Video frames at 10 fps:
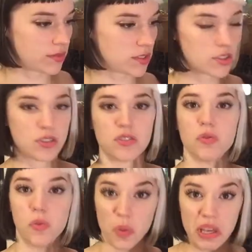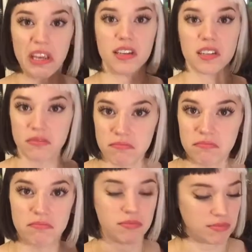Sweet.
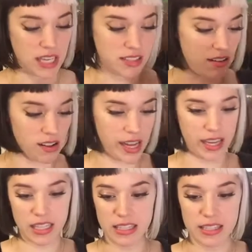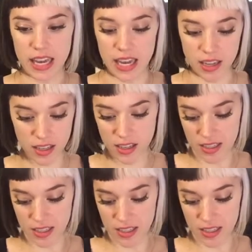That's all I can say.